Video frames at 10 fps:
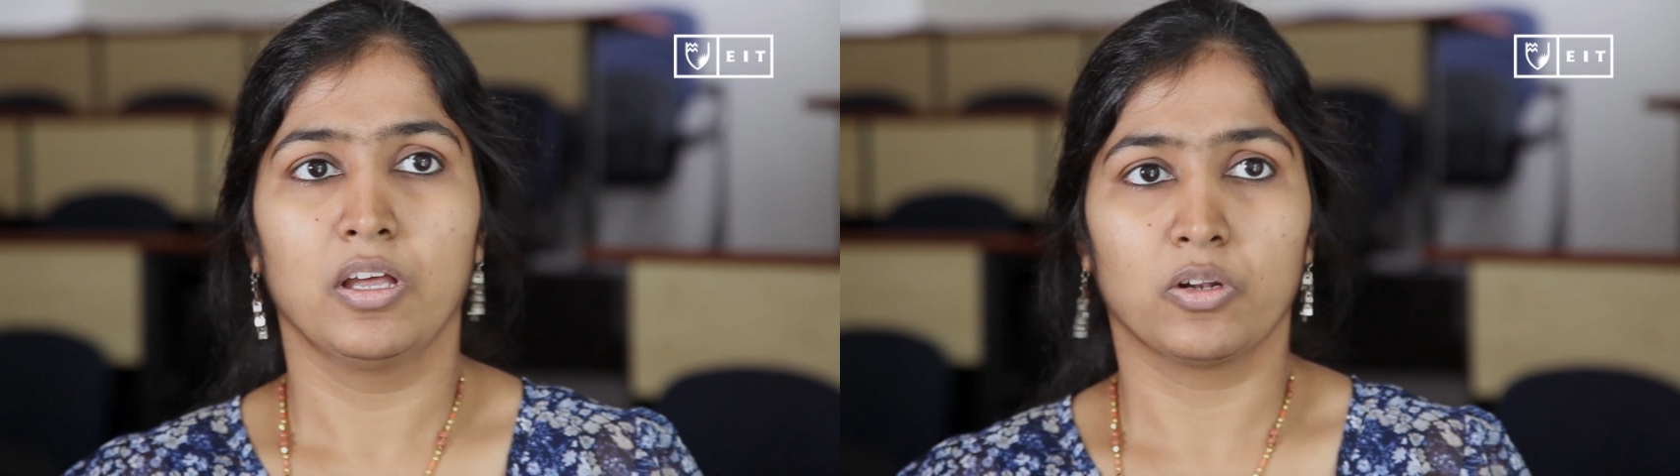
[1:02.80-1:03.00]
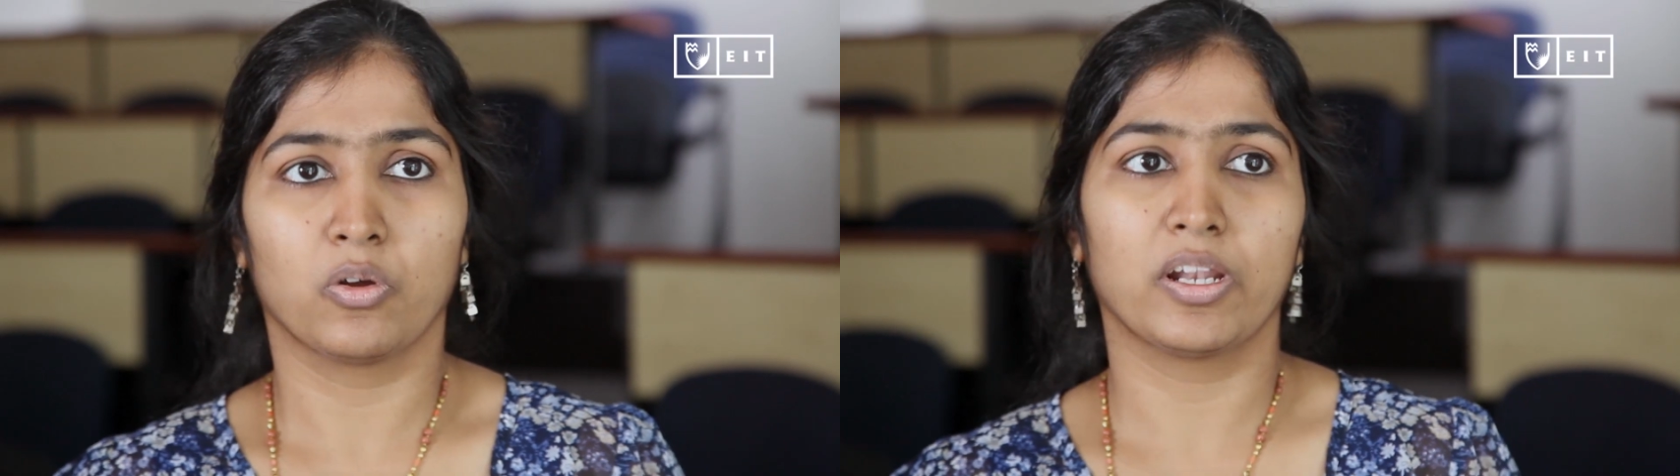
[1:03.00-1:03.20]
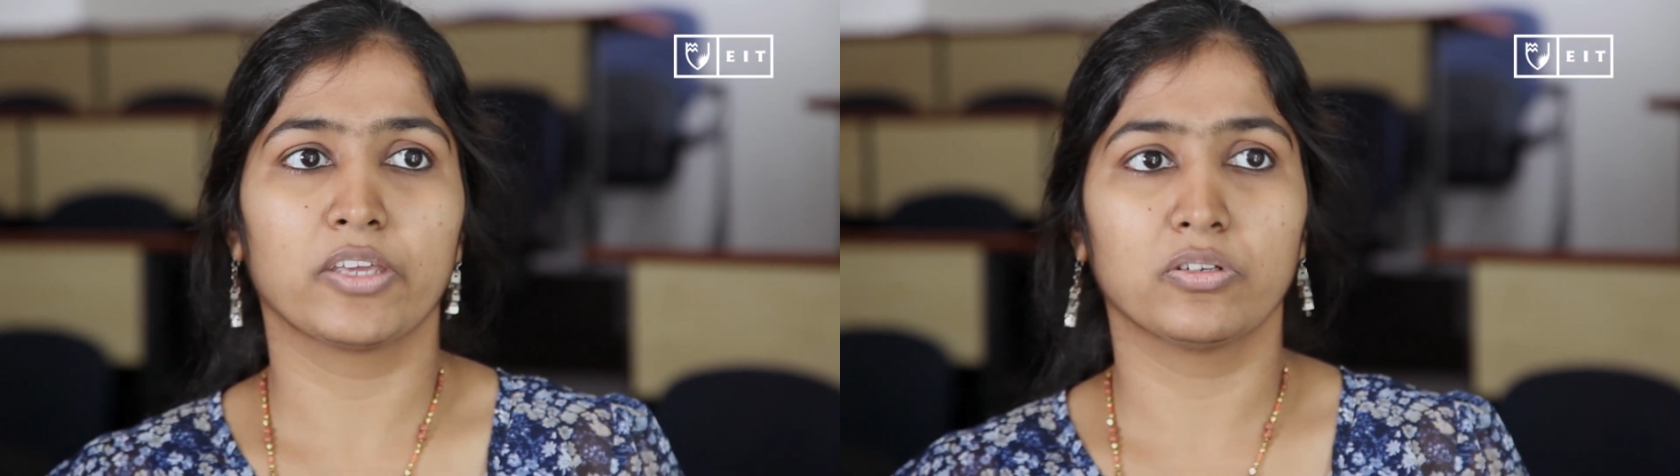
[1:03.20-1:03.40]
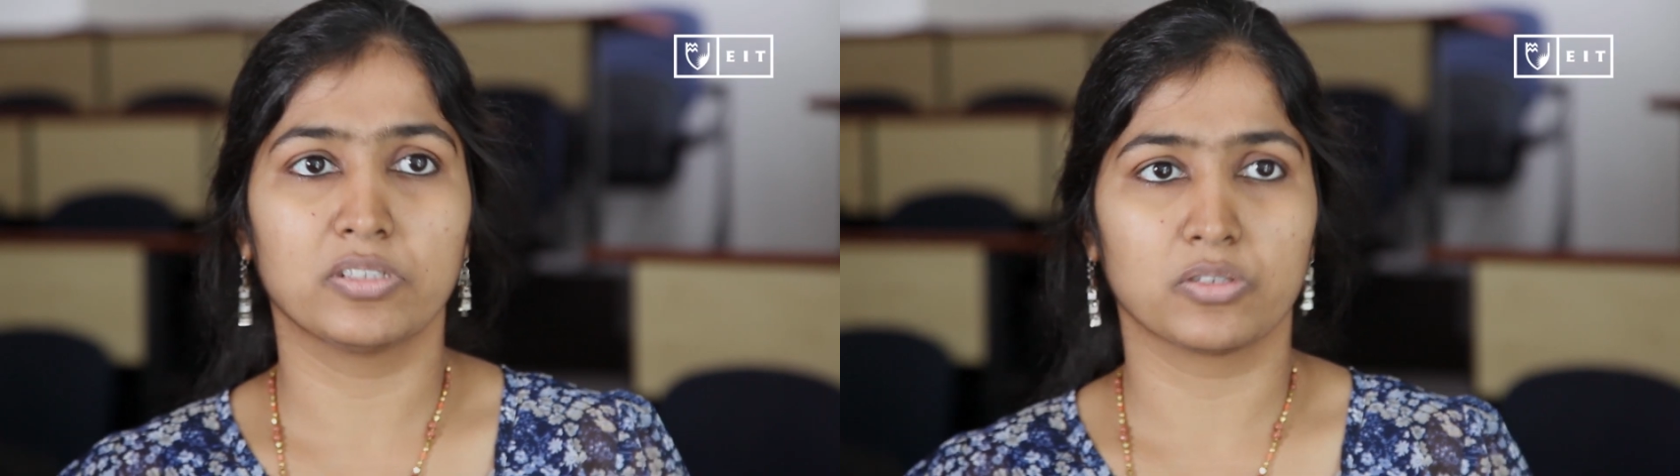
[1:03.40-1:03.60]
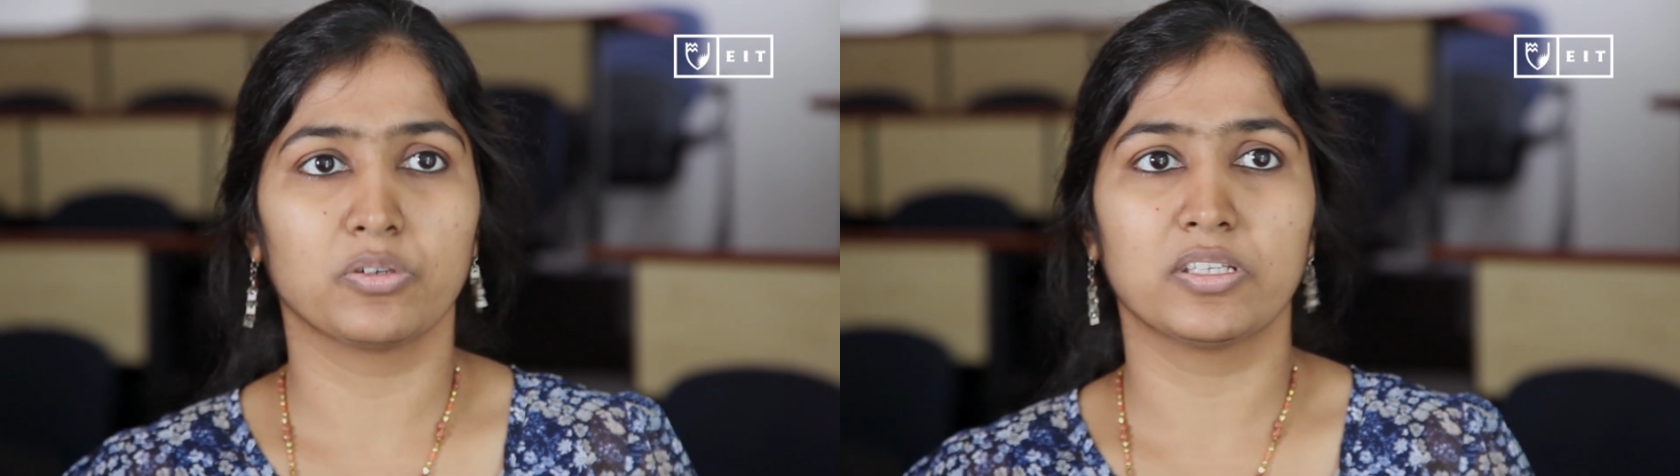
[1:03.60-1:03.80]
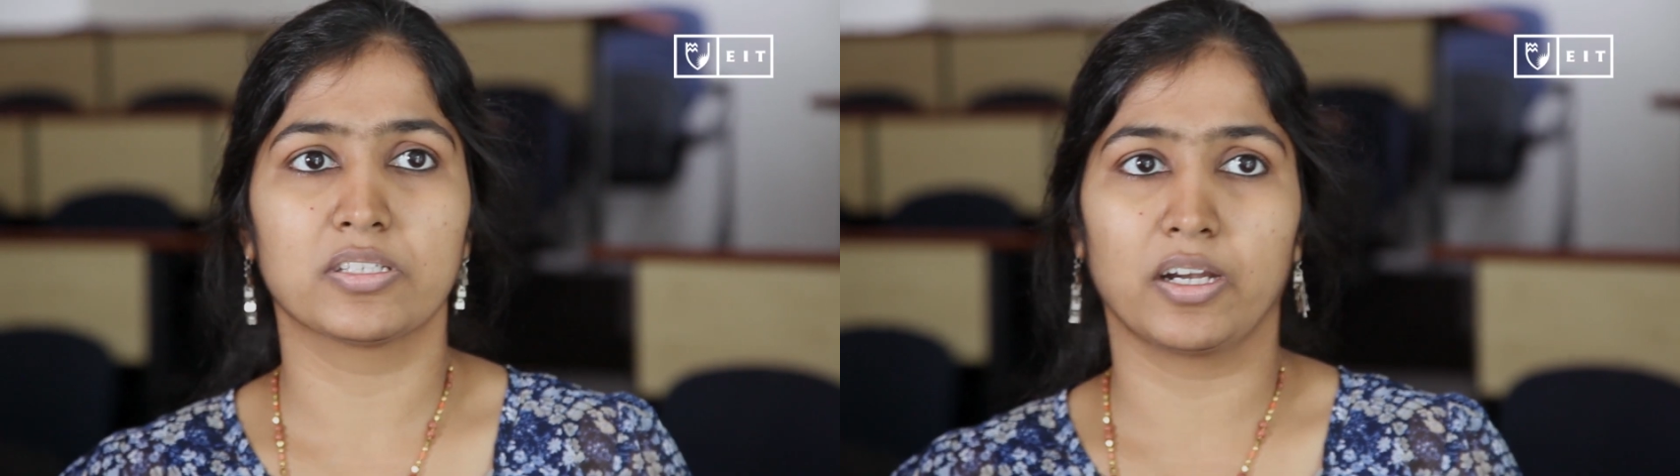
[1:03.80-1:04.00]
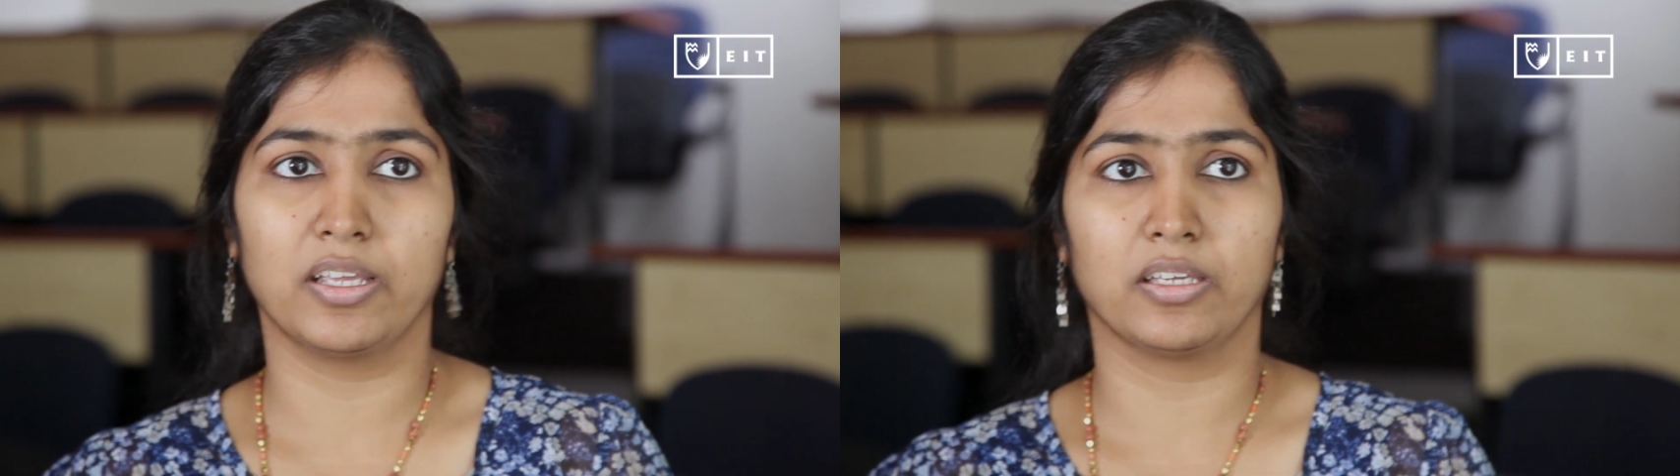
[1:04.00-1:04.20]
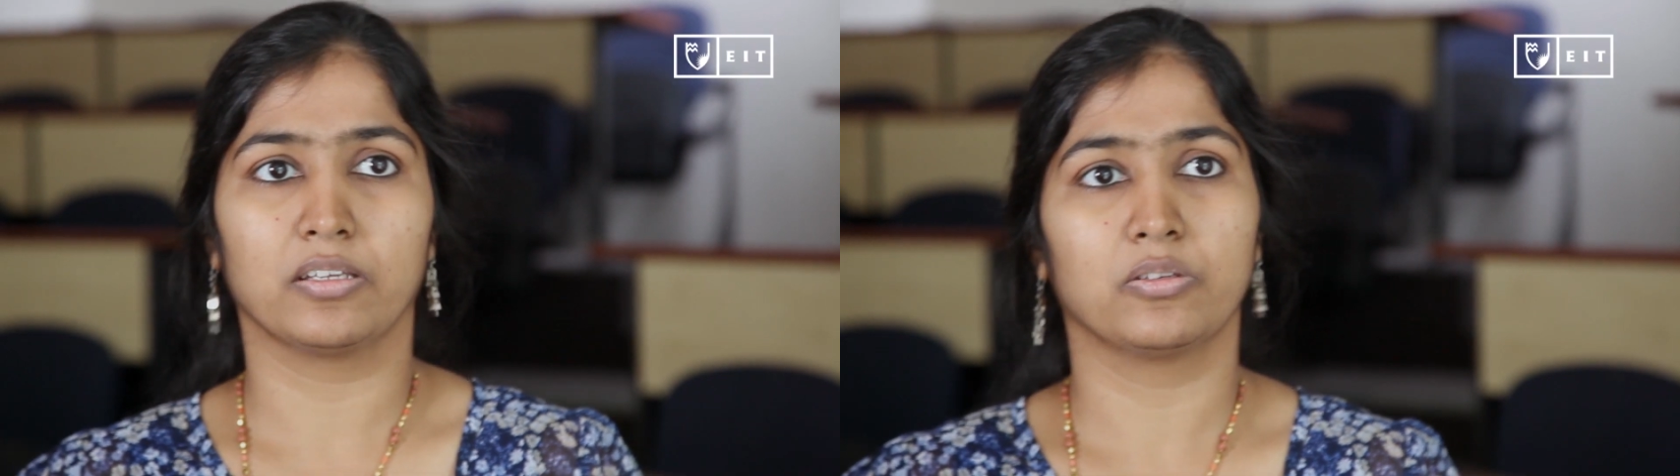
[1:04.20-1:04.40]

Not like you're just only studying,